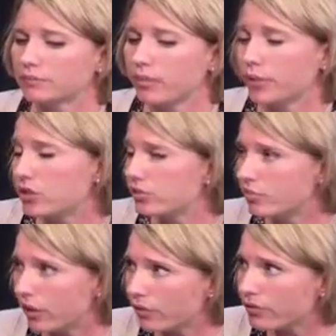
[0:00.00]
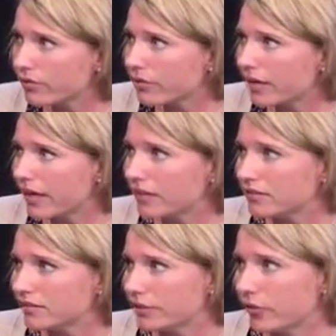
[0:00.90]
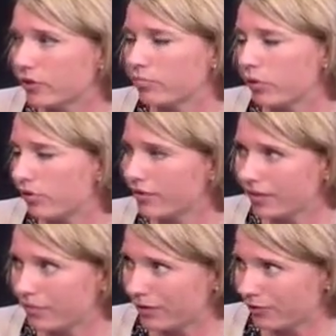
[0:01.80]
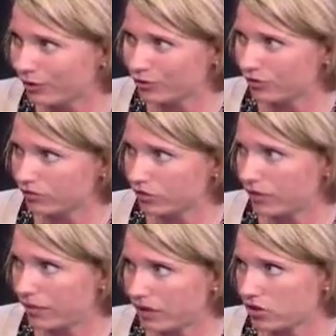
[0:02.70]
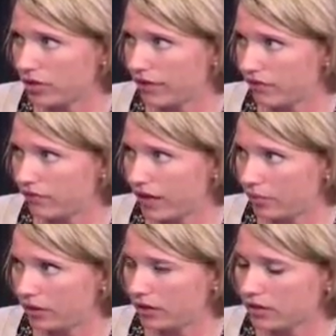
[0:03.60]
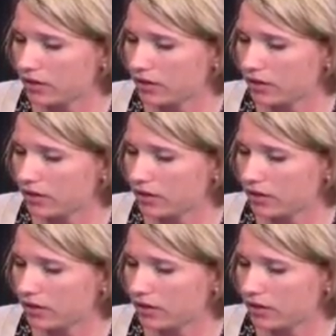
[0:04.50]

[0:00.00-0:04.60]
But we do both, and they're both very beneficial for the patient and the family.